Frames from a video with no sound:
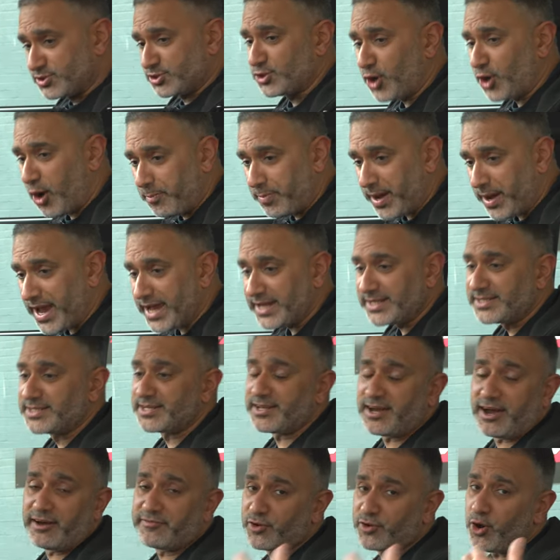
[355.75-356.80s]
top end,
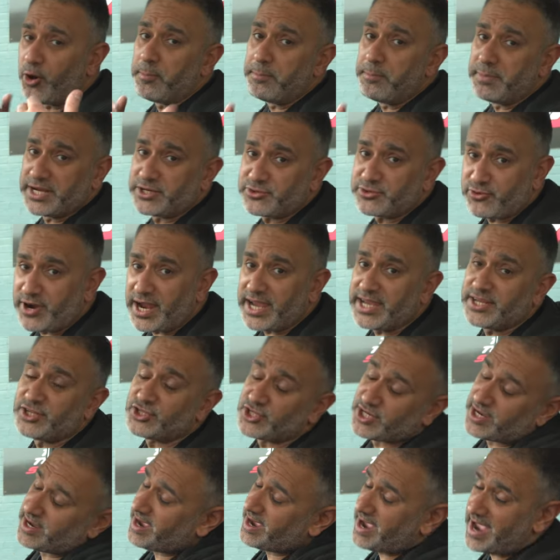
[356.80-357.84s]
I've got mid
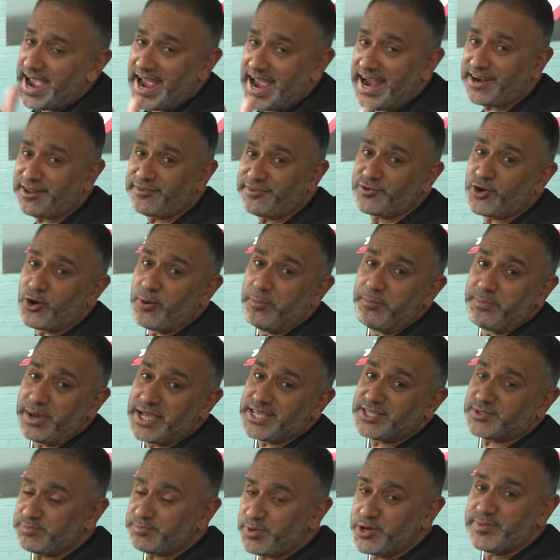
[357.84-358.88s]
range, and I've got
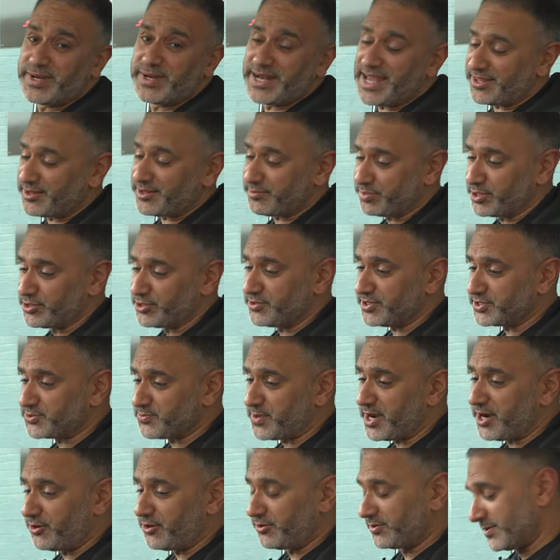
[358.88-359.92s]
bass booming out the boot as
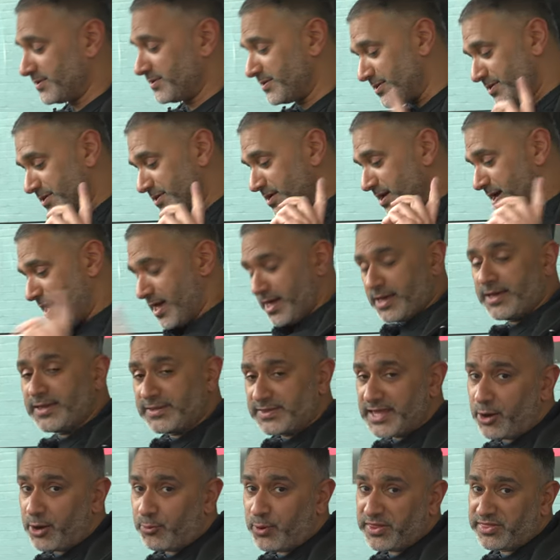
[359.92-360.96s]
well.
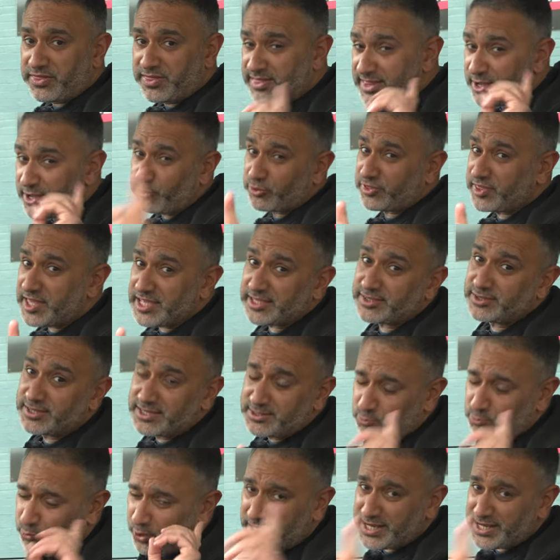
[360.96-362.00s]
Now one little
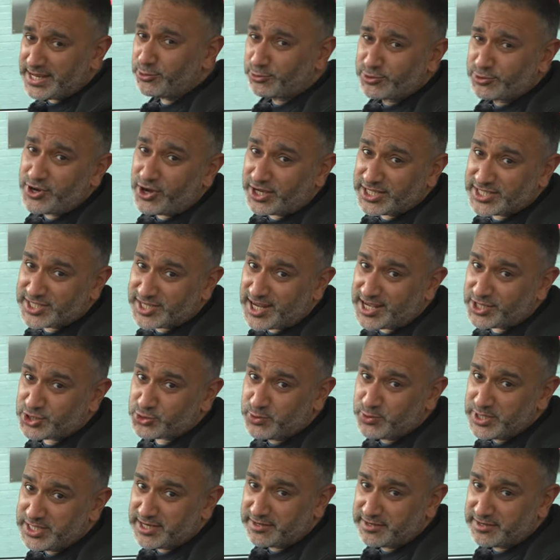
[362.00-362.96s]
thing, one little nice touch we